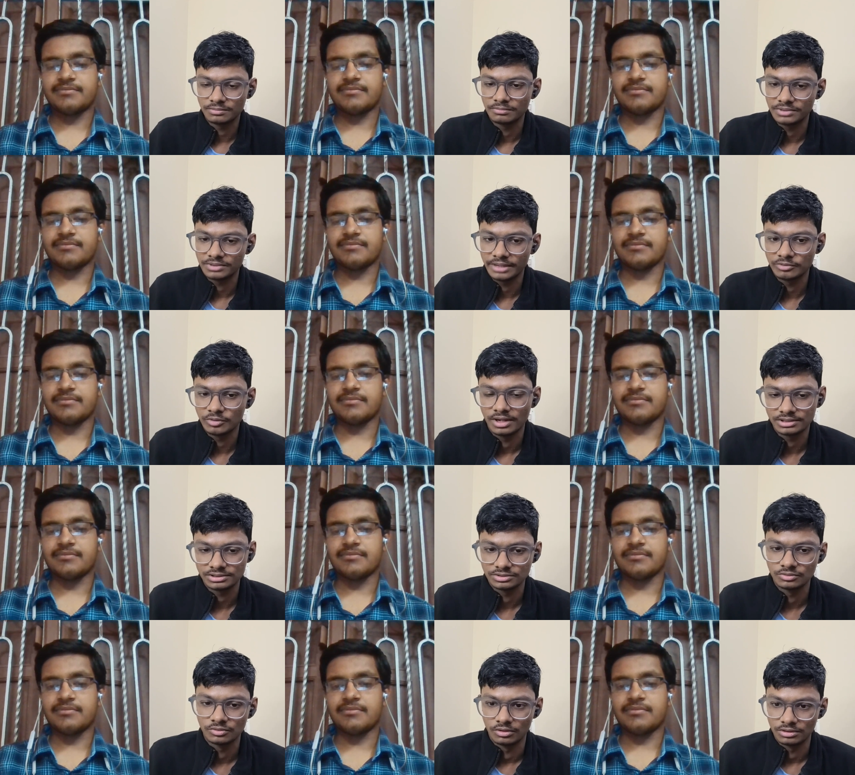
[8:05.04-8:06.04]
Speaker 1: what type of
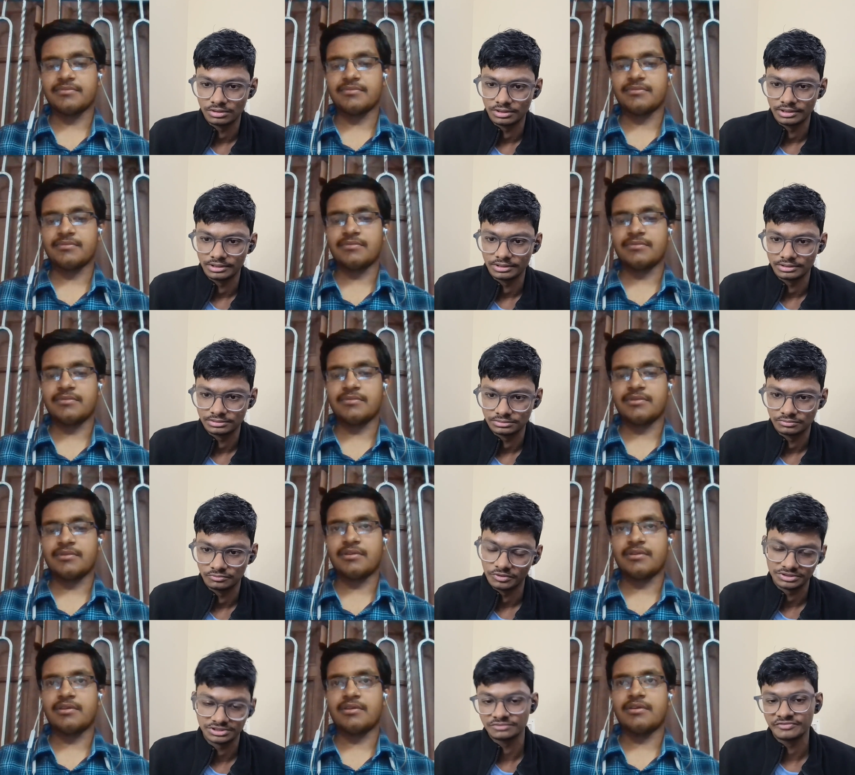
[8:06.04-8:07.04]
marks you got like
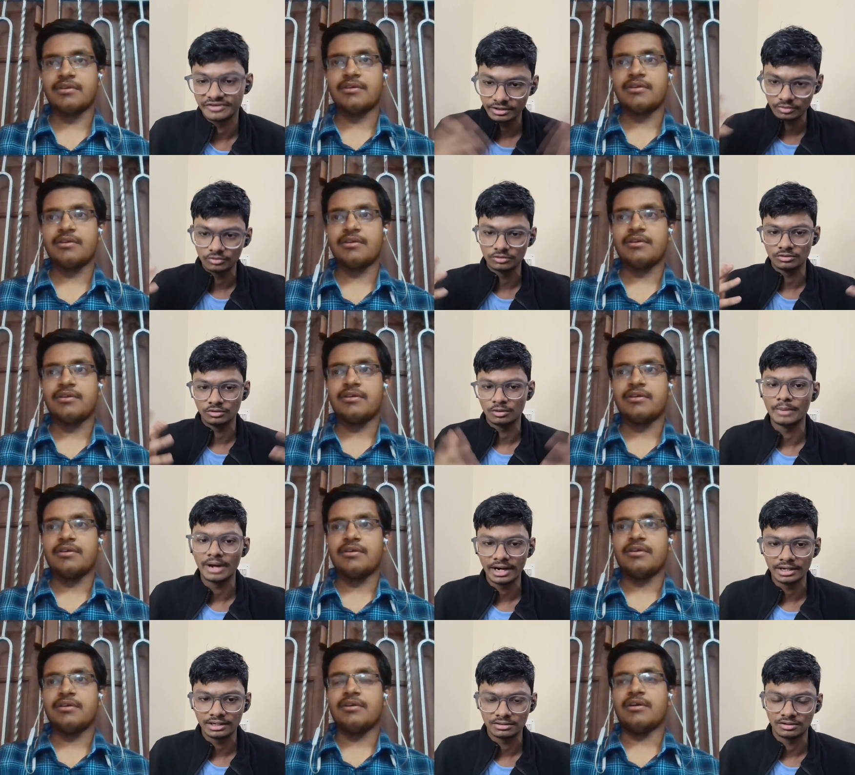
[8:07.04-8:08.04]
was it very good or
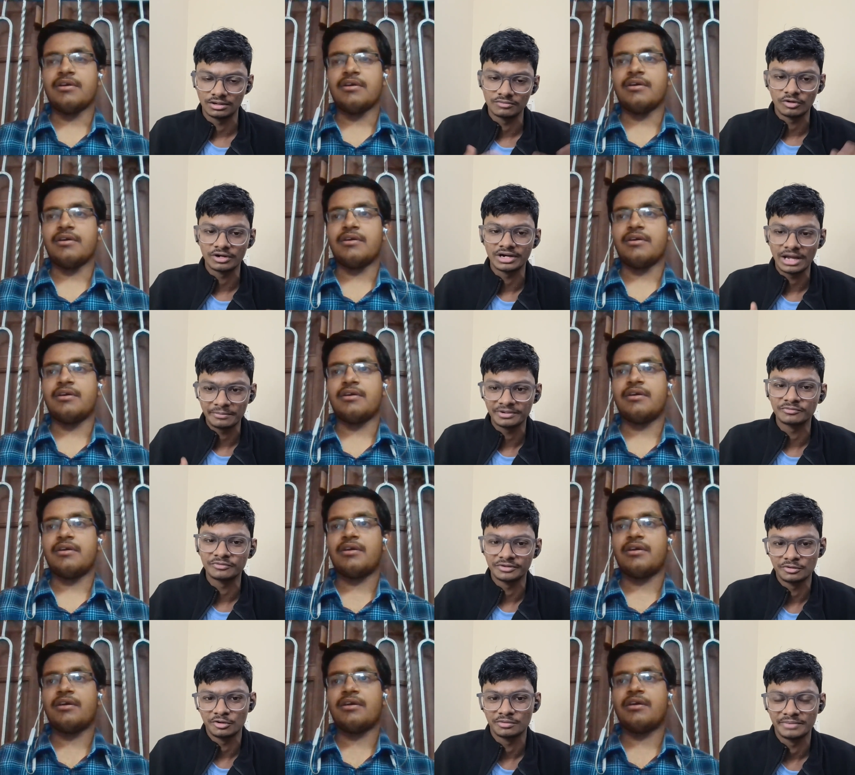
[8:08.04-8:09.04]
bad and what
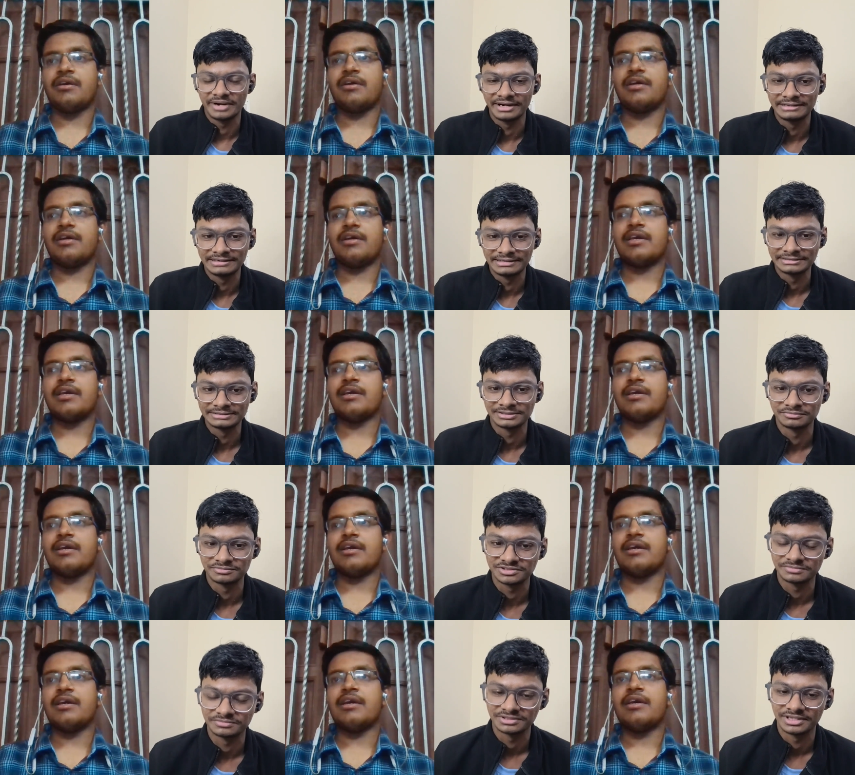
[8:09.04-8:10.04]
happened when you got bad like
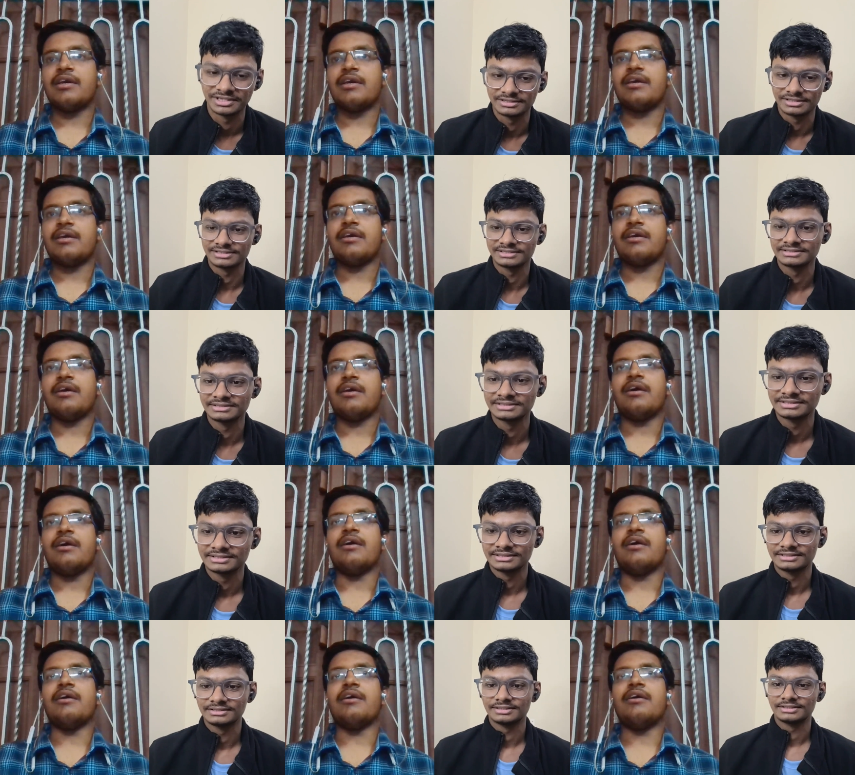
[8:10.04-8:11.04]
some, something like that
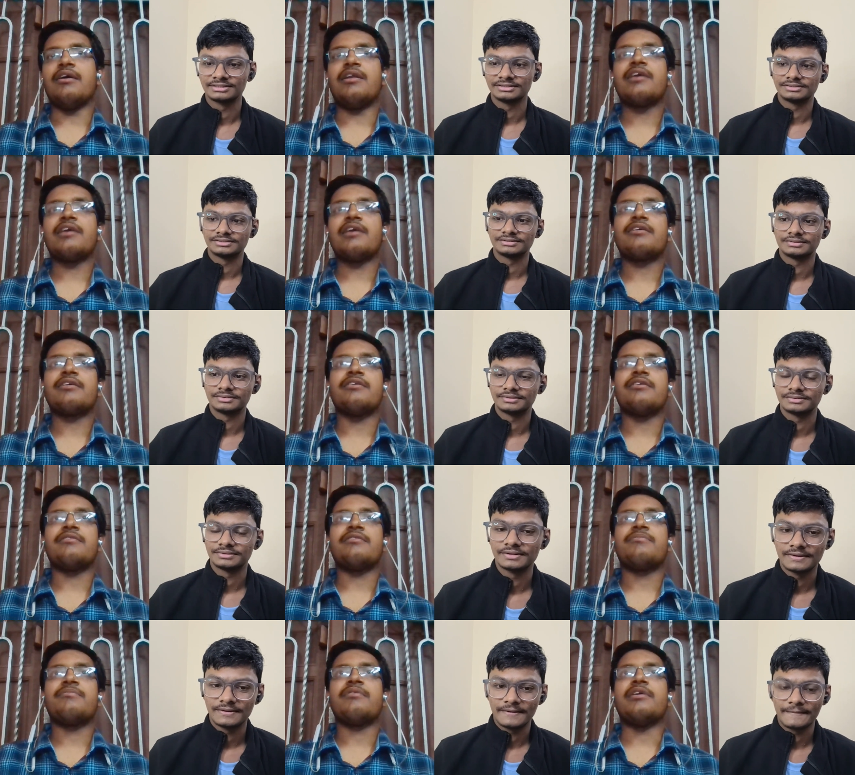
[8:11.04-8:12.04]
Speaker 2: uh, like uh,
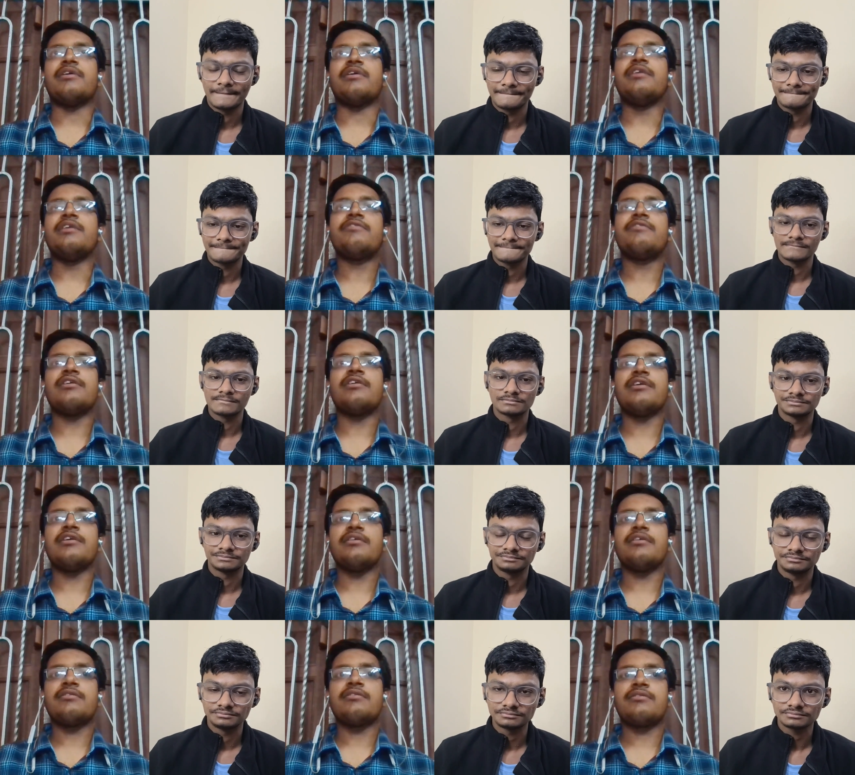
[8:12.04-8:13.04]

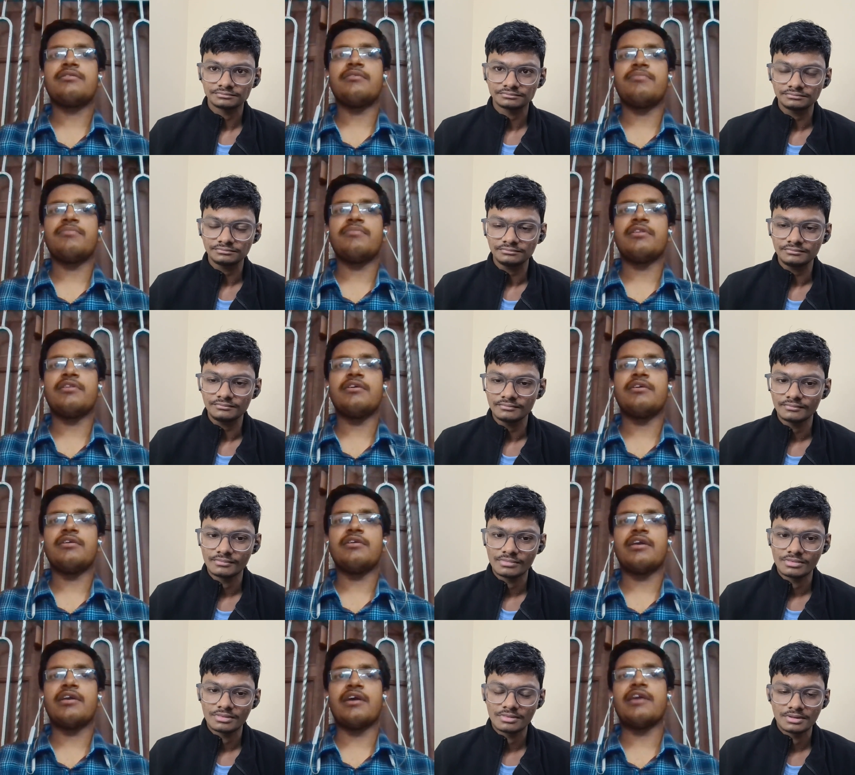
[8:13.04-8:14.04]
initially the in the
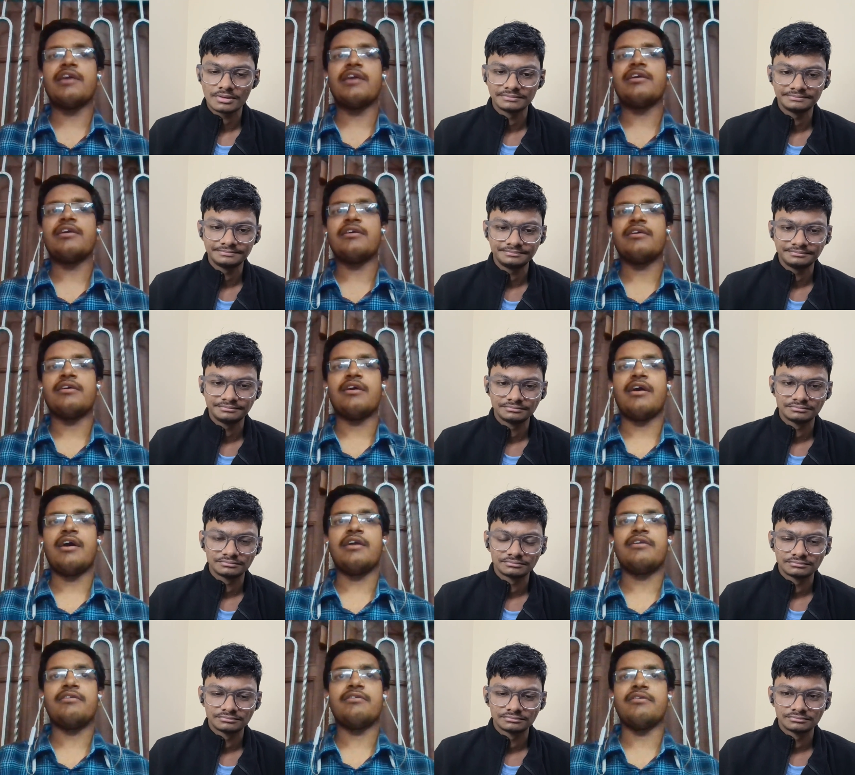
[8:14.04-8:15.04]
like i
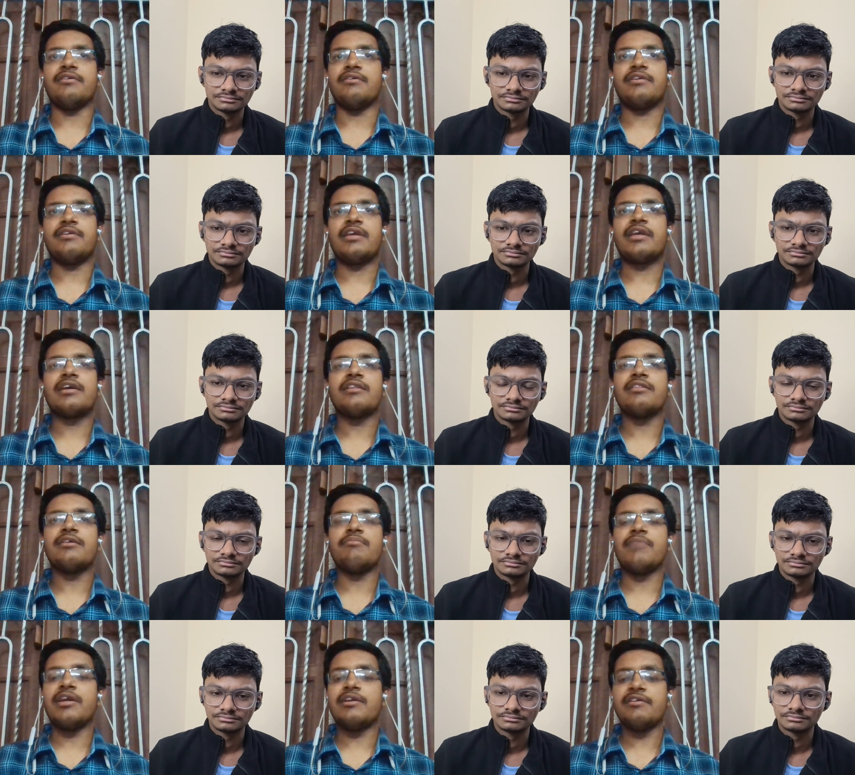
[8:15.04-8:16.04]
had uh, taken
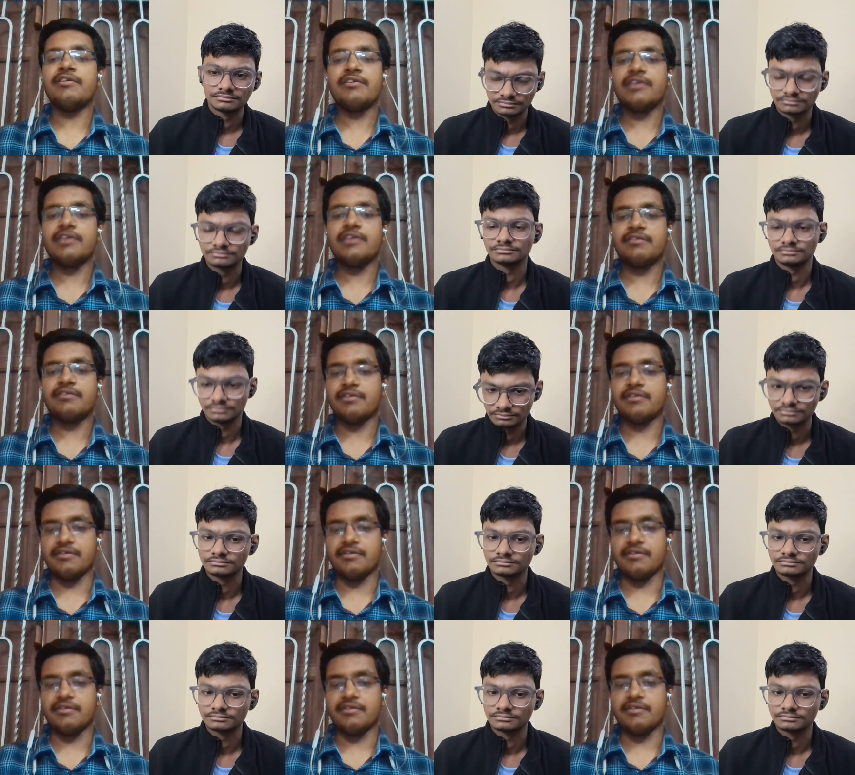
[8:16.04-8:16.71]
the MADE EASY test